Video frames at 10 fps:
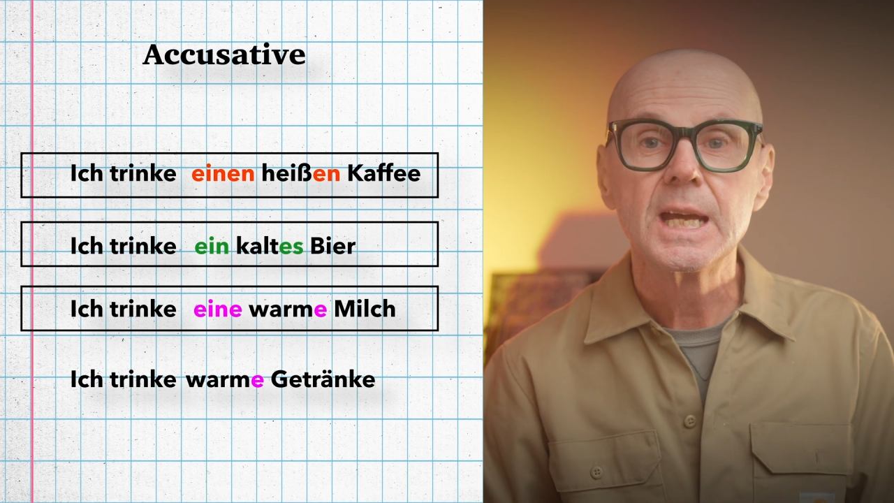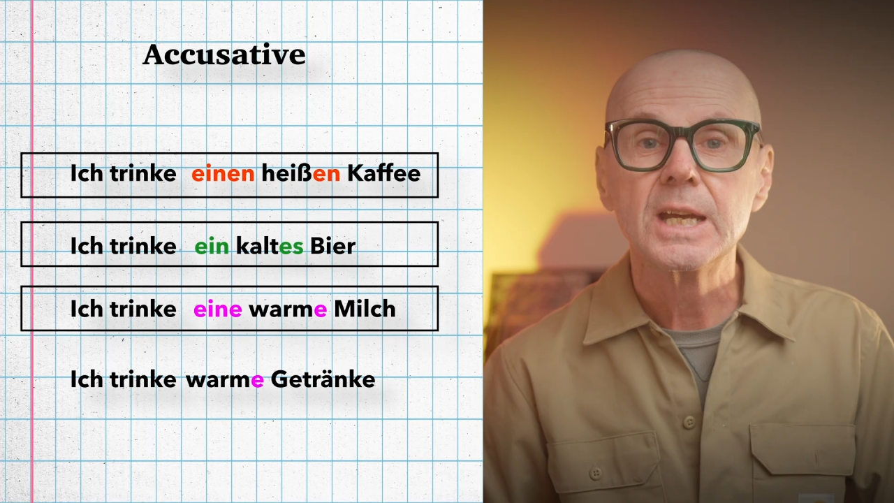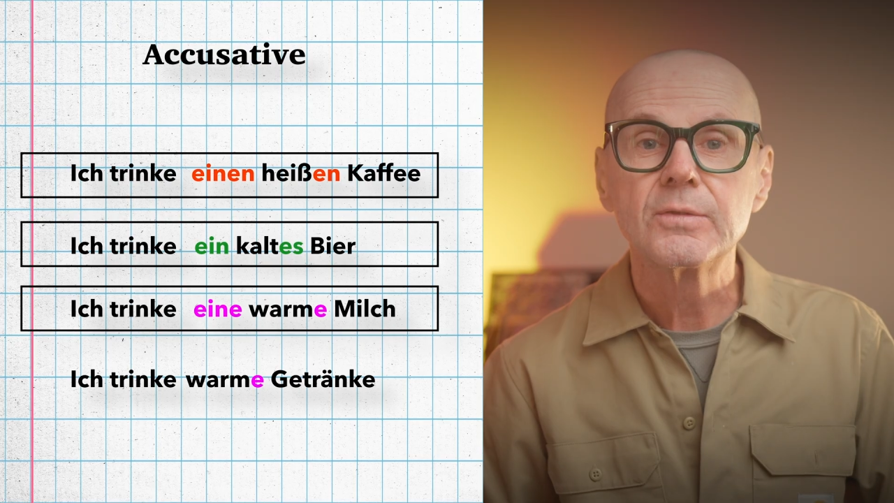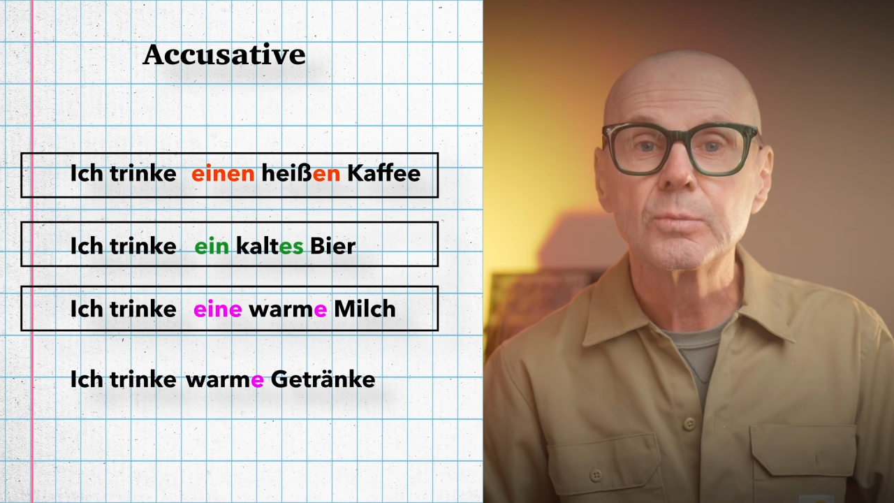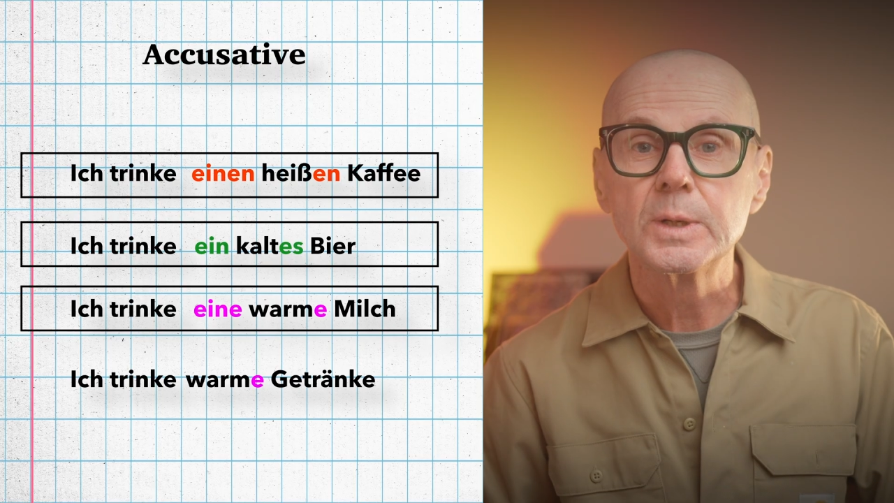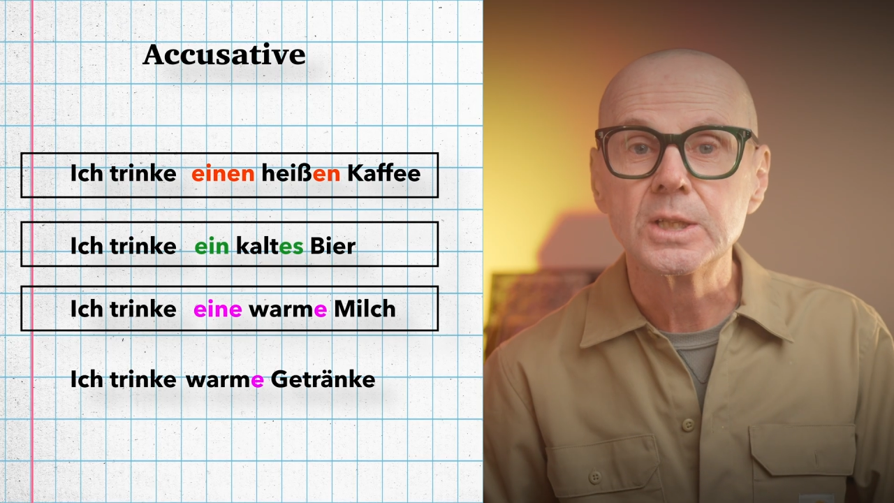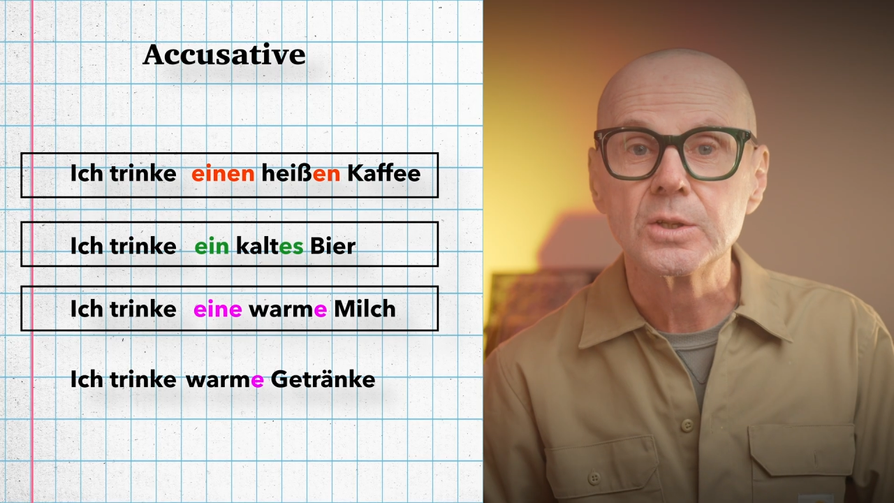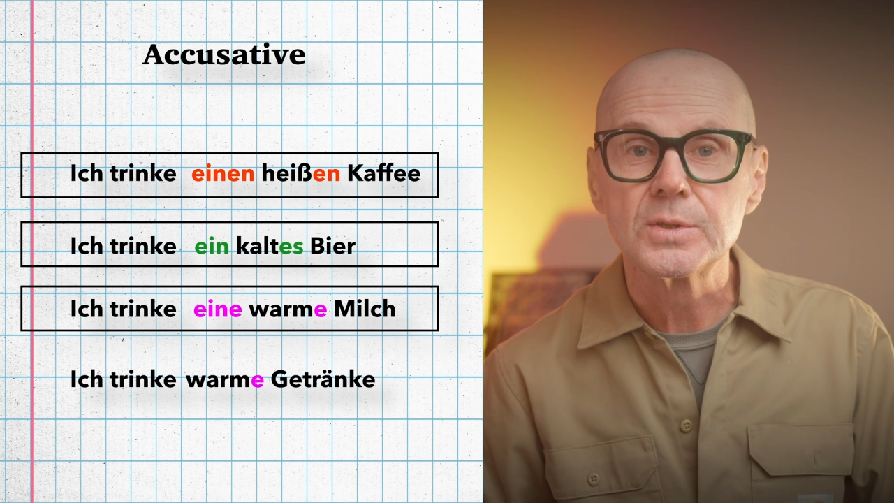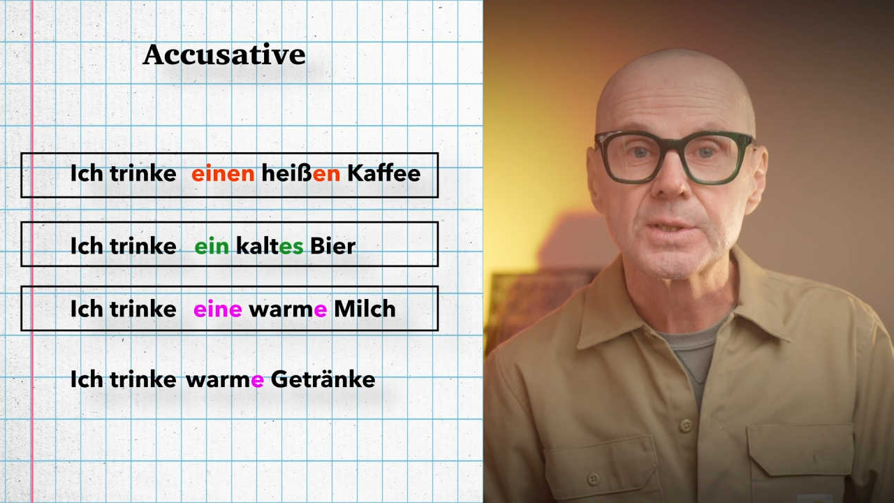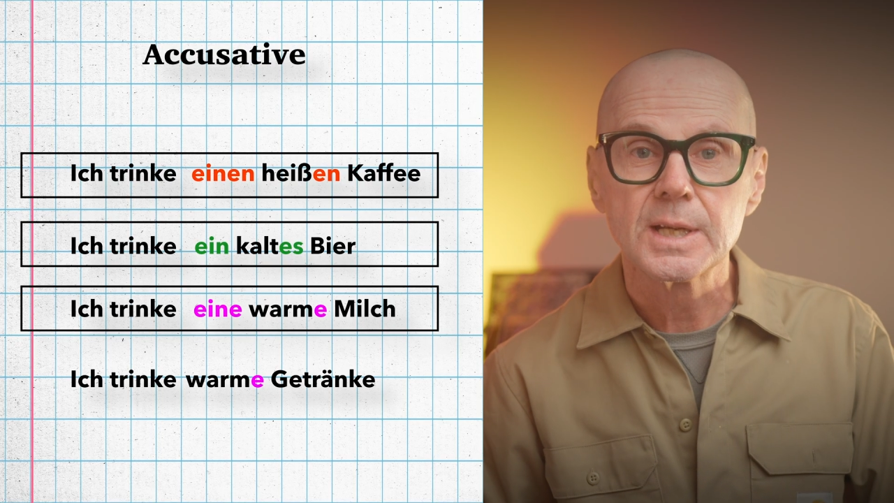if we
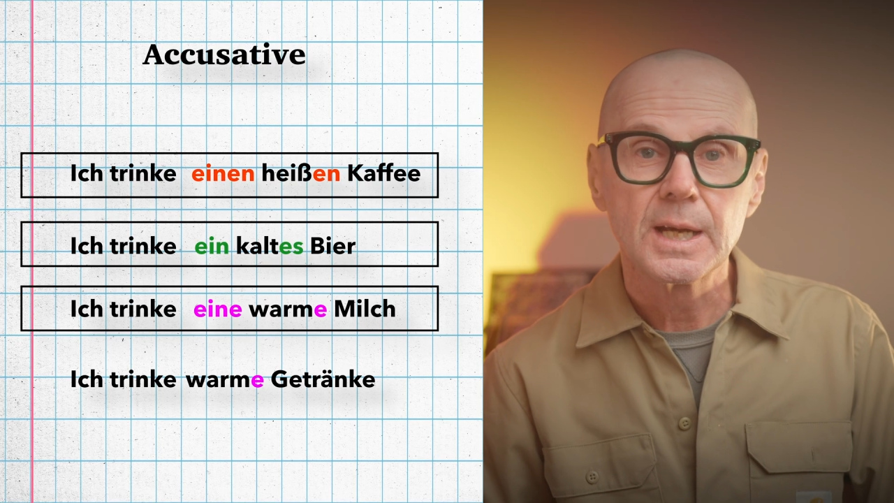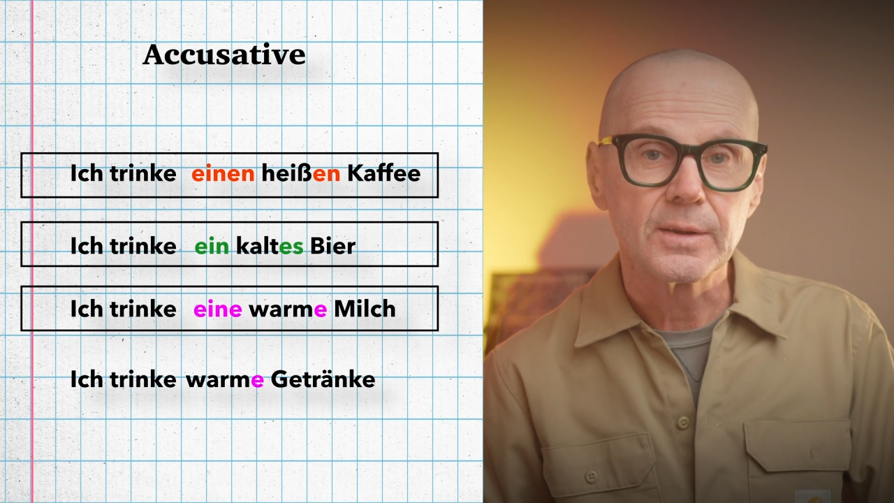use